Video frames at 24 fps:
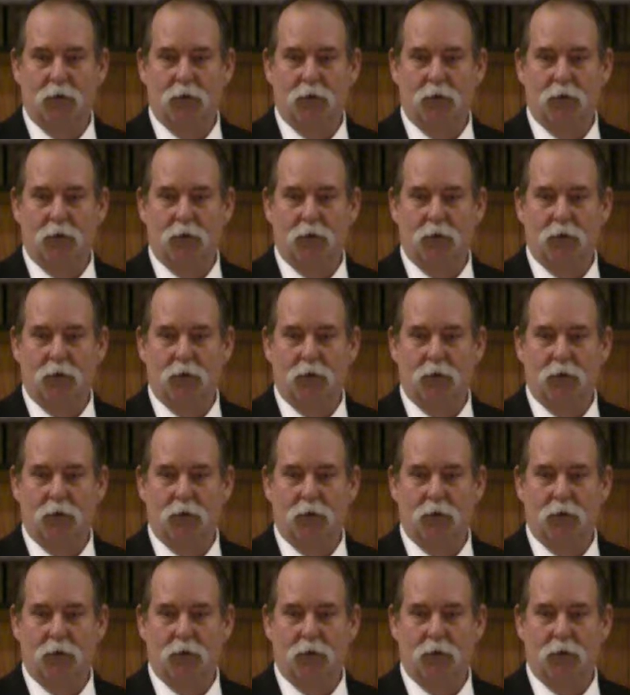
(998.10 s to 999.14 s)

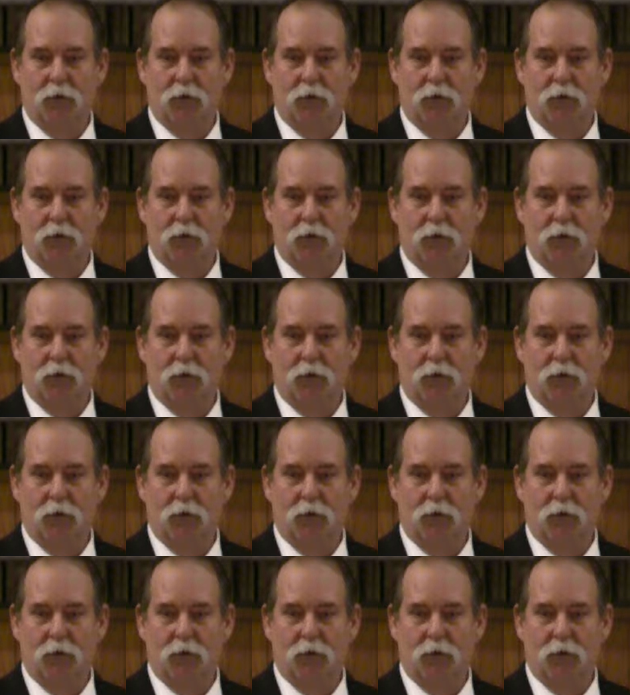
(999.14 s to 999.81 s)
Nobody speaks.